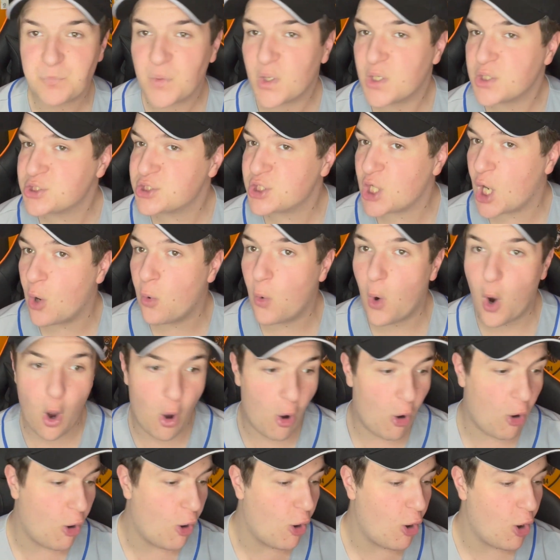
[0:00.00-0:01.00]
So
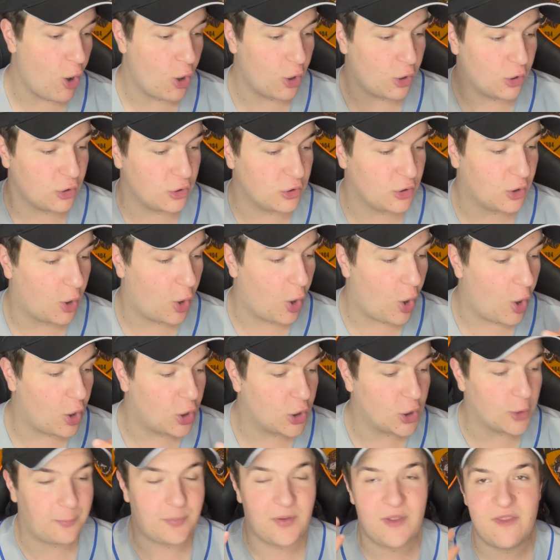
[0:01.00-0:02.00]

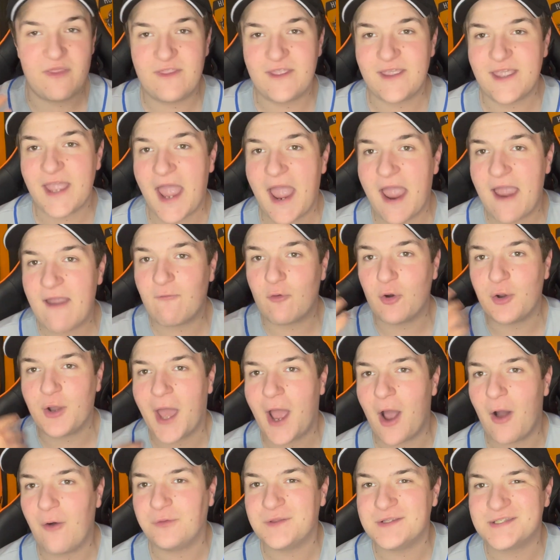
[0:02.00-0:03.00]
all up in the air on
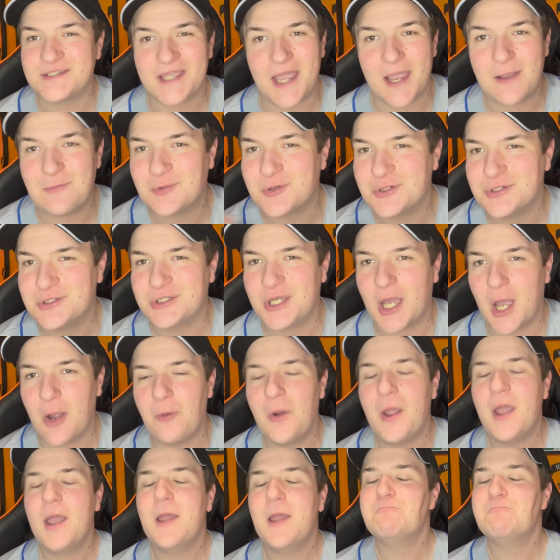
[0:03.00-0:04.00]
how this game could go.